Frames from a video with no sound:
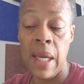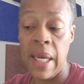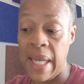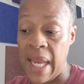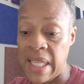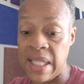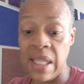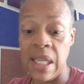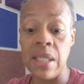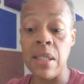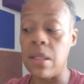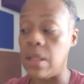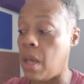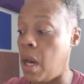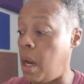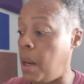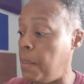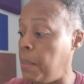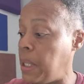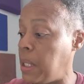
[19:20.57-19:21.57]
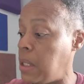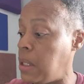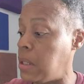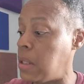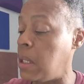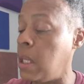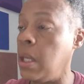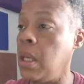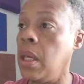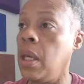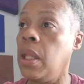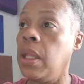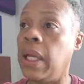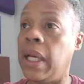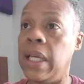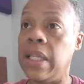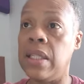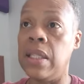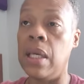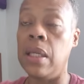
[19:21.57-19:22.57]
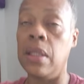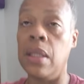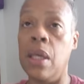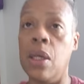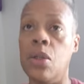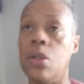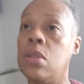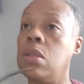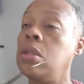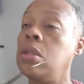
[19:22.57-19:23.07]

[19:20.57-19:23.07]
And I say some because, like I said, there's